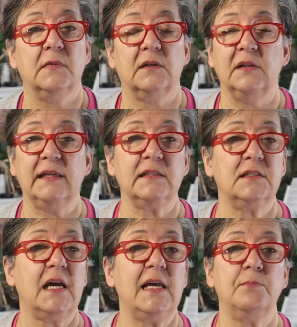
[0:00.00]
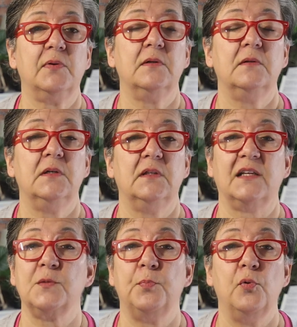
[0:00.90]
Click and type.
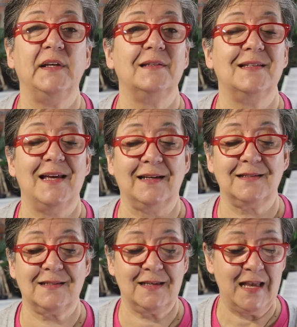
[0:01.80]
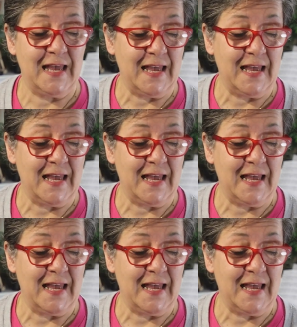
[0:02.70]
That's point text.